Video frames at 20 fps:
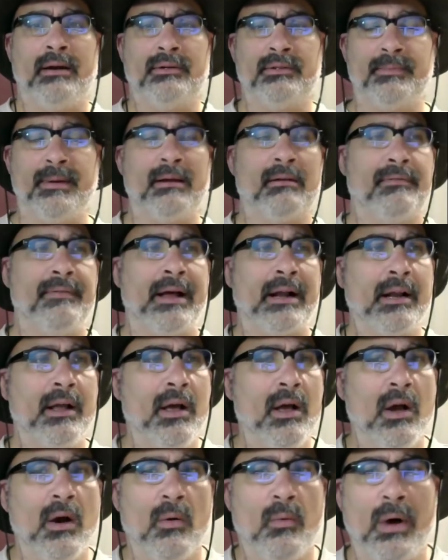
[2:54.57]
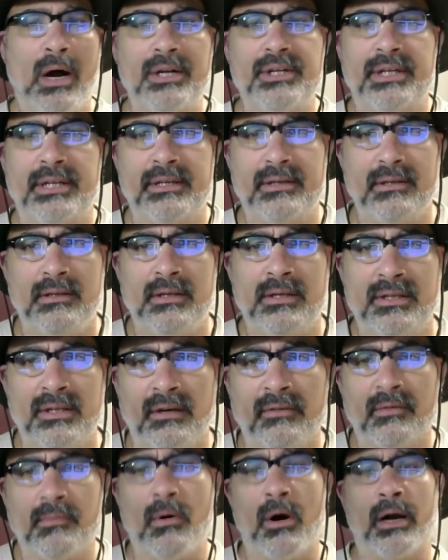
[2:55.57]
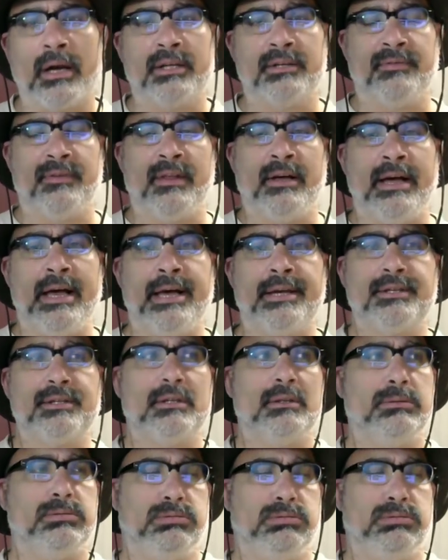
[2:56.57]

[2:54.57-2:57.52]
As a matter of fact, watching the silver markets for the last